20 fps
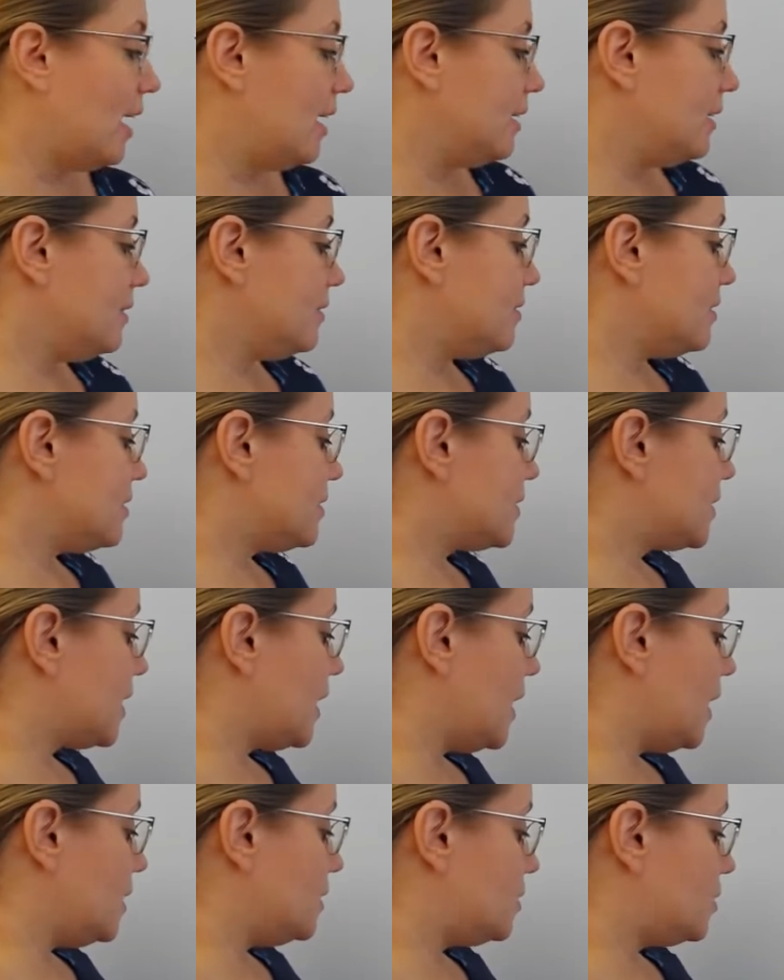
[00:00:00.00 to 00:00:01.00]
In this
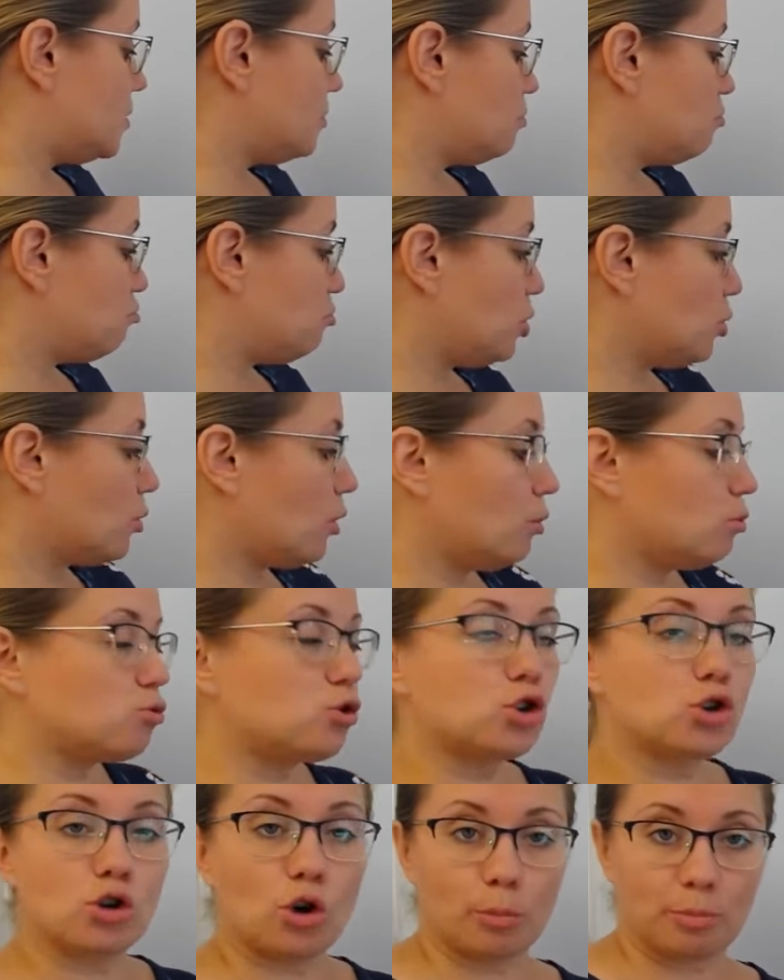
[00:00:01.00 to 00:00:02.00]
case, you go
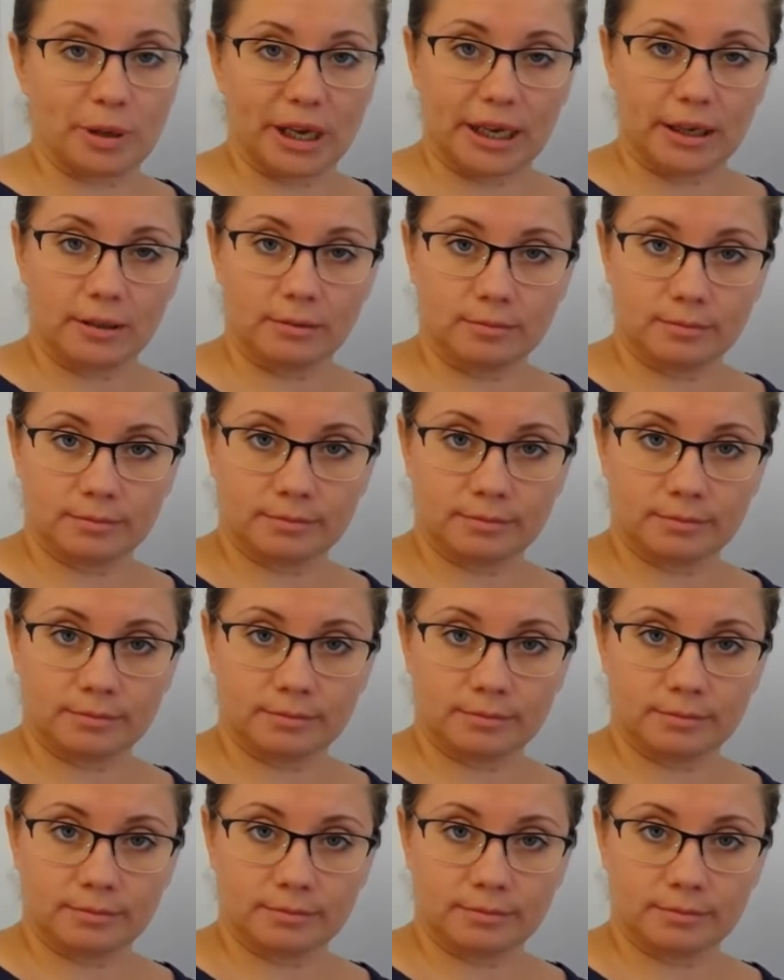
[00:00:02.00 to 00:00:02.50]
shopping,